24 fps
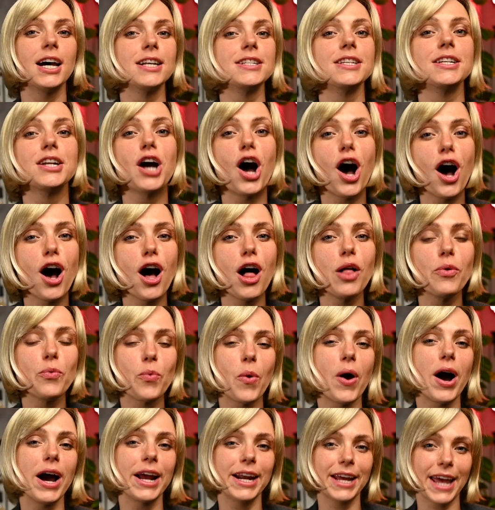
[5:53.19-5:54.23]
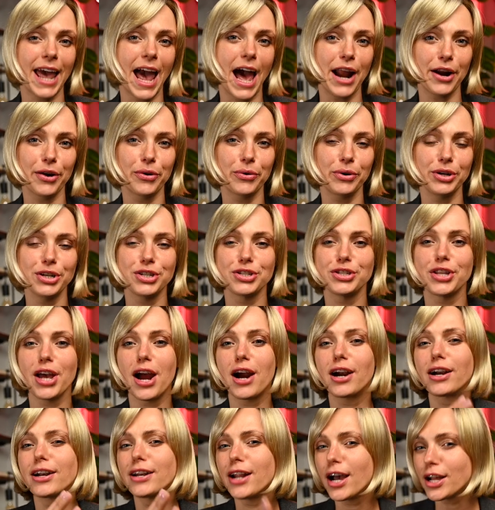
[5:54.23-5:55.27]
As in all wine categories, they
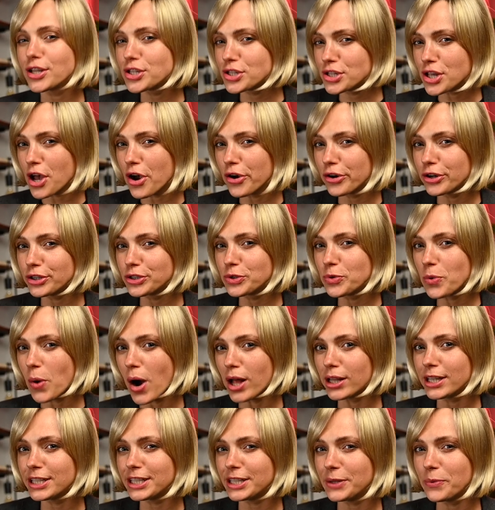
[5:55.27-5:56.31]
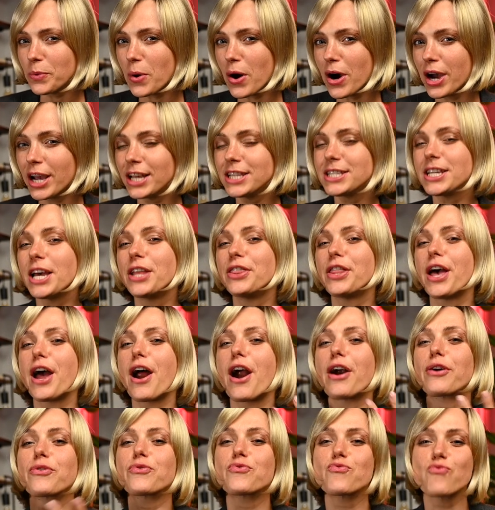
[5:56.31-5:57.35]
are not so good quality wines and they
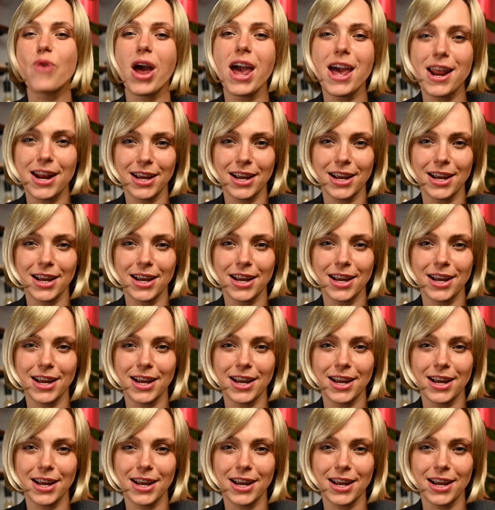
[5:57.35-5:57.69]
are great